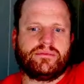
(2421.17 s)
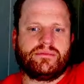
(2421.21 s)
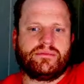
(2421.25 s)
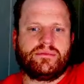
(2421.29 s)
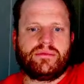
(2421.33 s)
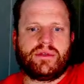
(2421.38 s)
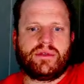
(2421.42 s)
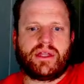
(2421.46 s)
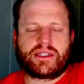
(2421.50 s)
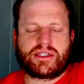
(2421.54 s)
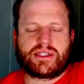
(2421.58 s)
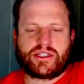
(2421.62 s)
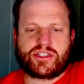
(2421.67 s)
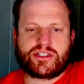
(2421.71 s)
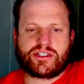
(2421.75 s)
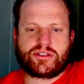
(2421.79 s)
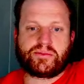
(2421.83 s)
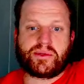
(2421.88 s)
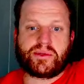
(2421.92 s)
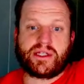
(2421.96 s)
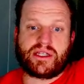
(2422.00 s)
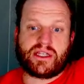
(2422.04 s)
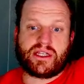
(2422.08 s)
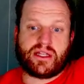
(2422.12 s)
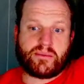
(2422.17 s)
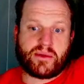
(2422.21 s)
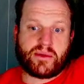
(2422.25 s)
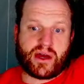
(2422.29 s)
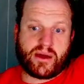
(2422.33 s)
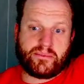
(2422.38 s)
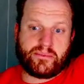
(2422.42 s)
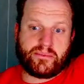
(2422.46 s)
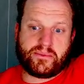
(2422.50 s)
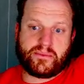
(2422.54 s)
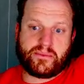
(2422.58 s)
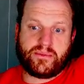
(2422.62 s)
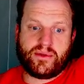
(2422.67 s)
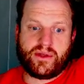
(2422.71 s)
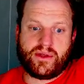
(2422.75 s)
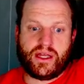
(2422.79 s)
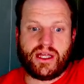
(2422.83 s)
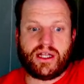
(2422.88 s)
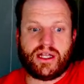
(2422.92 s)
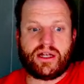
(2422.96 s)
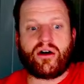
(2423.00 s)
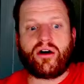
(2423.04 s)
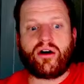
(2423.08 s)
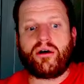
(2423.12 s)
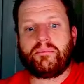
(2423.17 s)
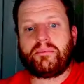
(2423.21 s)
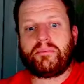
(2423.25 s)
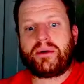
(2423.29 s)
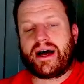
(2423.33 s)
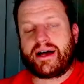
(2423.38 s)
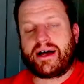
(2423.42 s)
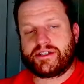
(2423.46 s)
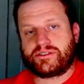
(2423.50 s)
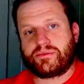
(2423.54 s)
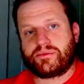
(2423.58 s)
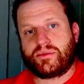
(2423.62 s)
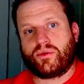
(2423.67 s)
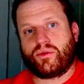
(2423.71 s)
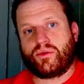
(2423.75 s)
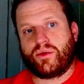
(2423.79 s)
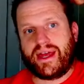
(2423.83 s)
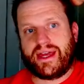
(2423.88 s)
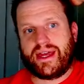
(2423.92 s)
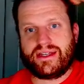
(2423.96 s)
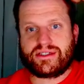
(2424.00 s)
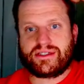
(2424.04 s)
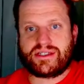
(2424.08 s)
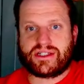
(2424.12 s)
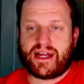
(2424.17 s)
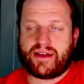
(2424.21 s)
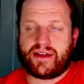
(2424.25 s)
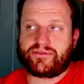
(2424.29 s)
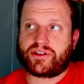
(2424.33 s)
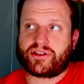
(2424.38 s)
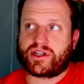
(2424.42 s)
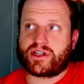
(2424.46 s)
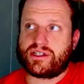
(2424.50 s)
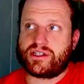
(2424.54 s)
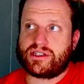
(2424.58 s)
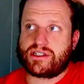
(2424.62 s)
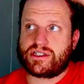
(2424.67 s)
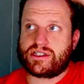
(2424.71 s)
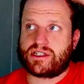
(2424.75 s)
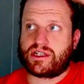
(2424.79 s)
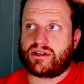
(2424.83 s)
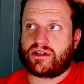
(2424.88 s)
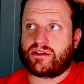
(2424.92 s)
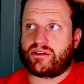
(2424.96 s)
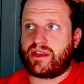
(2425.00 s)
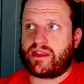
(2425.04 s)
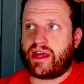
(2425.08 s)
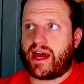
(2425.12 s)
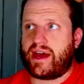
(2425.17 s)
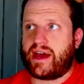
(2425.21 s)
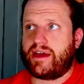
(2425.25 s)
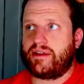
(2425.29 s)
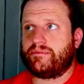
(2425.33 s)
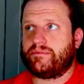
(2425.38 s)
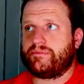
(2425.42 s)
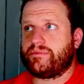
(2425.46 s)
like to split them up in all possible ways and have to consider that.